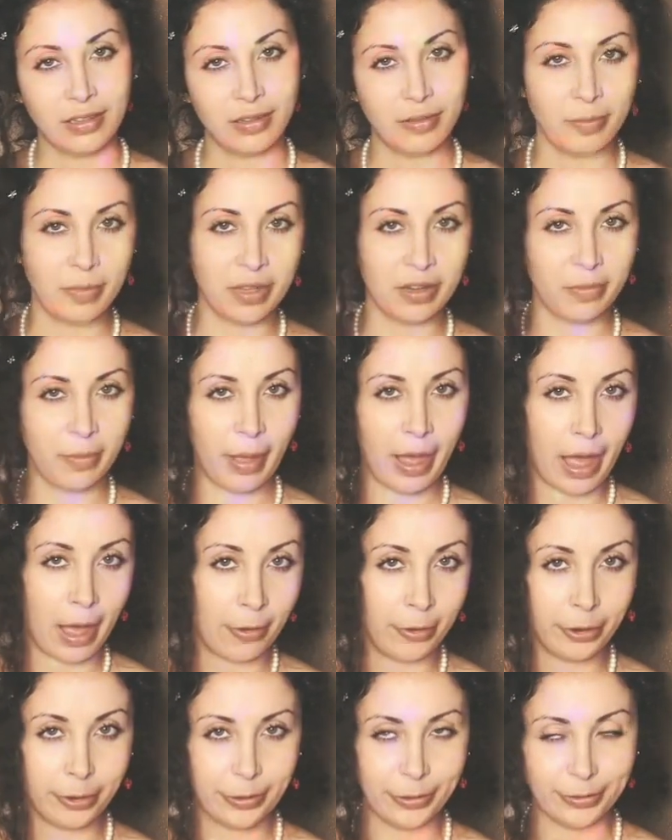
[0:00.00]
men of
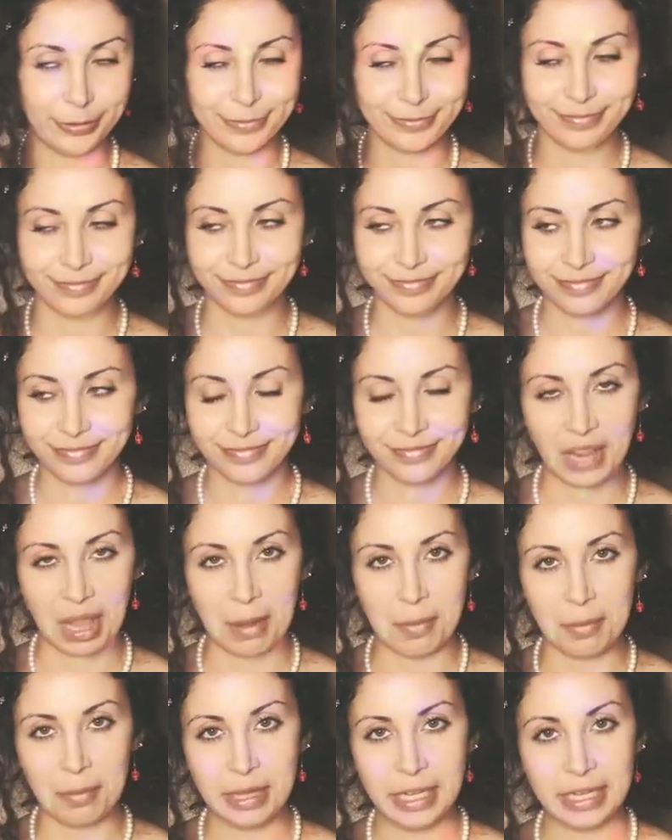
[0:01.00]
power who
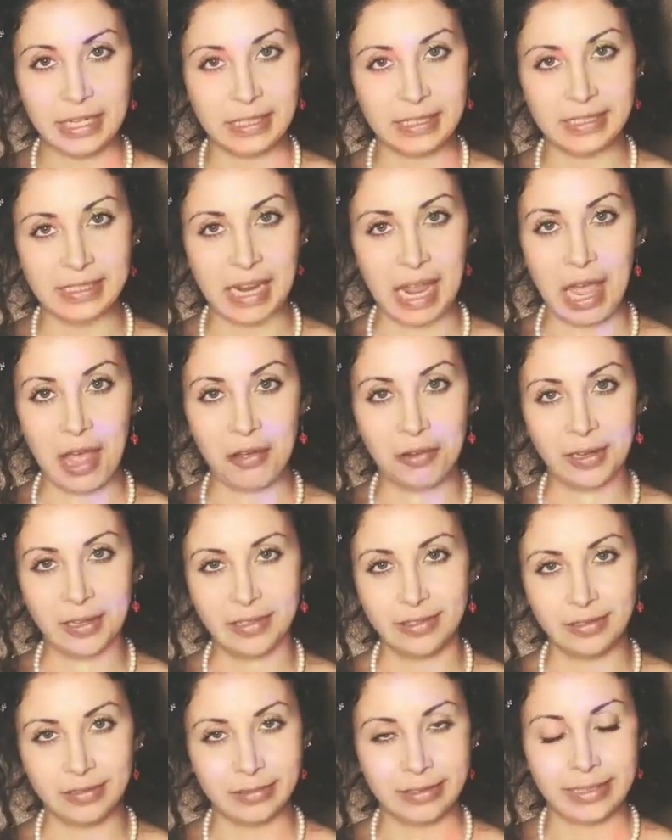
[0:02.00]
beat us down
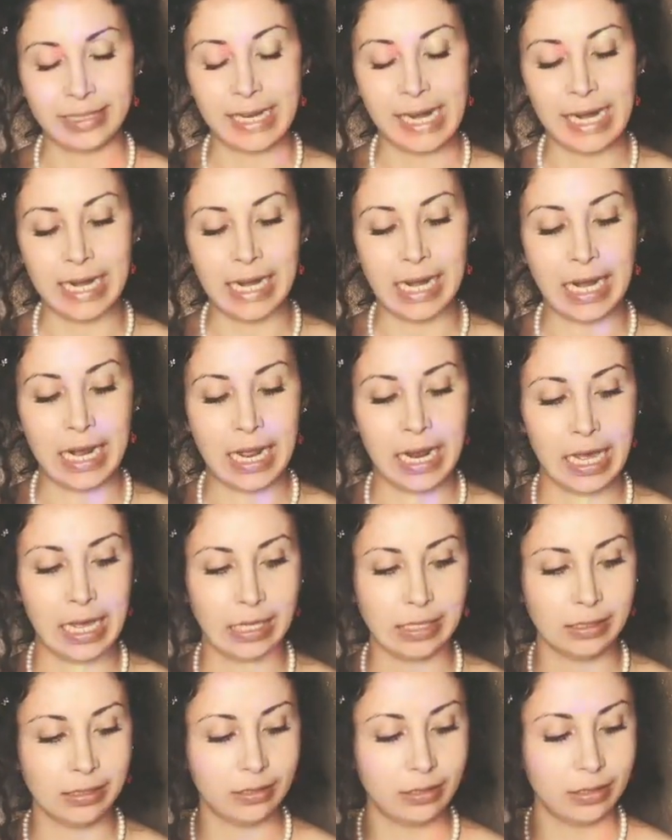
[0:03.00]
and da-da-da-da,
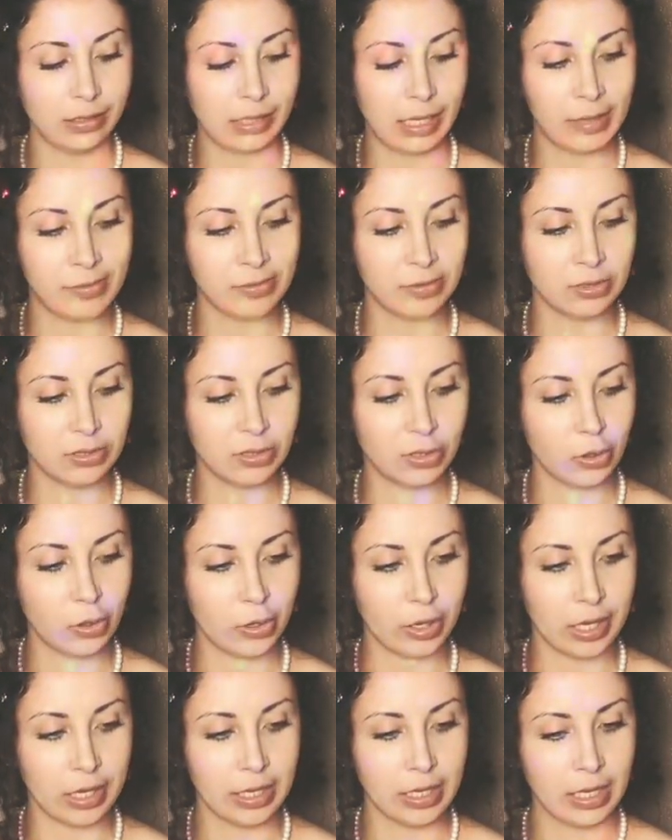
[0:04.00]
same old
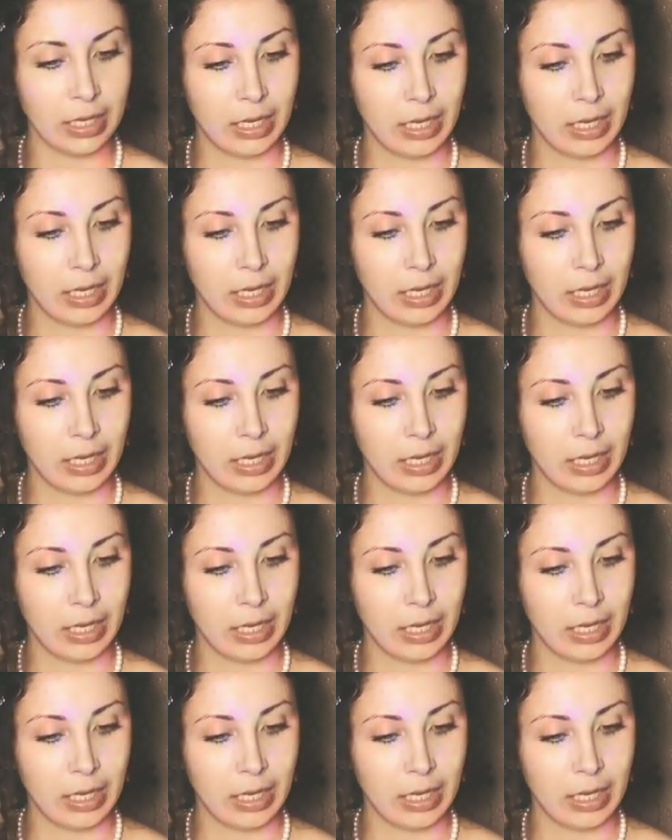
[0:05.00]
story.